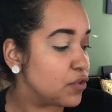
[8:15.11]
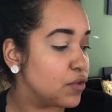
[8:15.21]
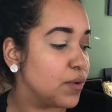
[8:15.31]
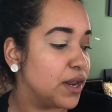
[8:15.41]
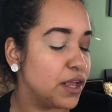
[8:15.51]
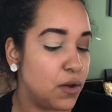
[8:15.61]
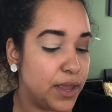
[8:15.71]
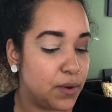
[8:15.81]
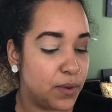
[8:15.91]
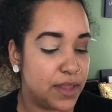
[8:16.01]
So we're gonna go
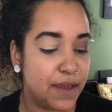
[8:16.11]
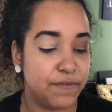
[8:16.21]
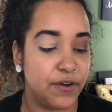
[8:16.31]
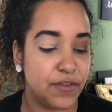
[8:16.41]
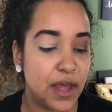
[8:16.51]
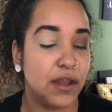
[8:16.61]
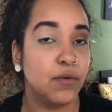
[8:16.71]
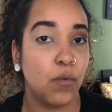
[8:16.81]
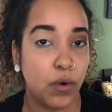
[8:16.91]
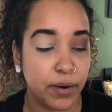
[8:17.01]
in with that first
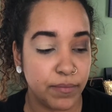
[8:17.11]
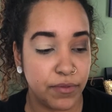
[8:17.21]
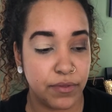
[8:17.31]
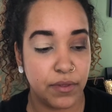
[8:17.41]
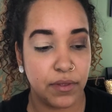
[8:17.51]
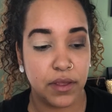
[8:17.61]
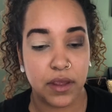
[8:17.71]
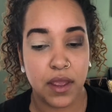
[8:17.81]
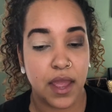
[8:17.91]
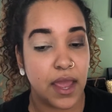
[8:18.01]
color, Warmth,
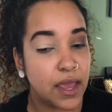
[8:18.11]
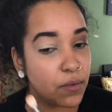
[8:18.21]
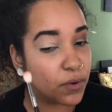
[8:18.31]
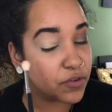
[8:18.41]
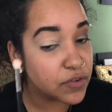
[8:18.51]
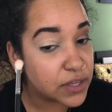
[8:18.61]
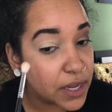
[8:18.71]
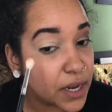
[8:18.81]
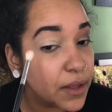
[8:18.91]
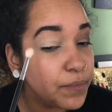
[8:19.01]
and we're just
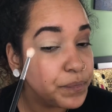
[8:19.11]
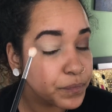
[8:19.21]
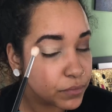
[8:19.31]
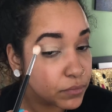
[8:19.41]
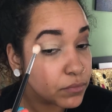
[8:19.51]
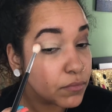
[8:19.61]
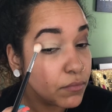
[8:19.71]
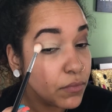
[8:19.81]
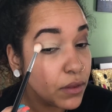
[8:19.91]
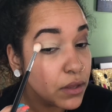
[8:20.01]
gonna
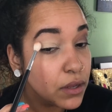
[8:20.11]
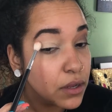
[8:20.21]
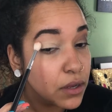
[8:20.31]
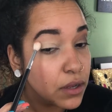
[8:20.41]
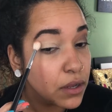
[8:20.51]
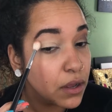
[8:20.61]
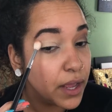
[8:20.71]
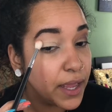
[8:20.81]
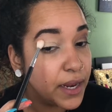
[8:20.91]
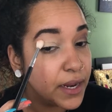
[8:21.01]
go
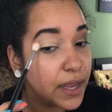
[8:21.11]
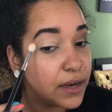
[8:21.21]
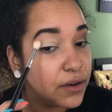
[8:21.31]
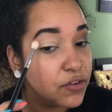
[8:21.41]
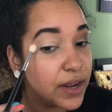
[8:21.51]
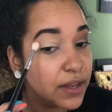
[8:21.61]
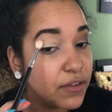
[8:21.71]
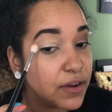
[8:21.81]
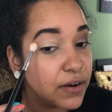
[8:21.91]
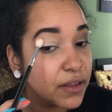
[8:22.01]
ahead and
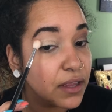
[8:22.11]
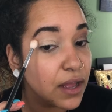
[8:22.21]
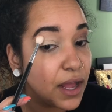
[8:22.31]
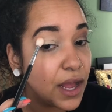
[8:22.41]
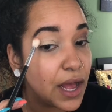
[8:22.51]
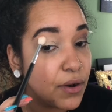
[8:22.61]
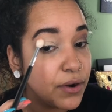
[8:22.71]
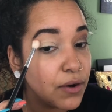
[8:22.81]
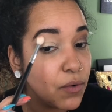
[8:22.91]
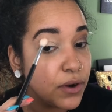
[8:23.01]
gently start at the
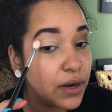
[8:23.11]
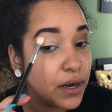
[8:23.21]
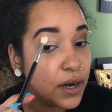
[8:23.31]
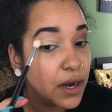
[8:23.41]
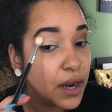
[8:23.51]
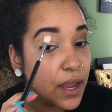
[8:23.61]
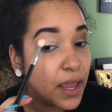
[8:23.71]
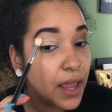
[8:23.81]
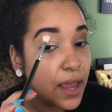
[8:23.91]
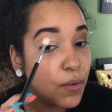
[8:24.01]
outer corner
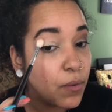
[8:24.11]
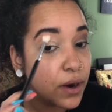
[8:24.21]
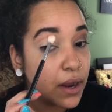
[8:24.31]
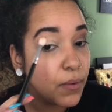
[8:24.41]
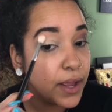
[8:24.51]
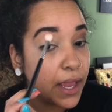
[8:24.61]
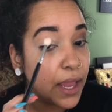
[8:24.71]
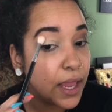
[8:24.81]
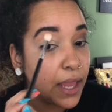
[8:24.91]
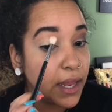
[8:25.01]
and work our
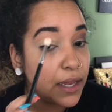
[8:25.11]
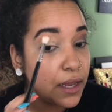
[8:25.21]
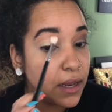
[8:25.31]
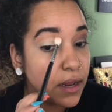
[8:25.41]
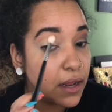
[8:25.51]
way in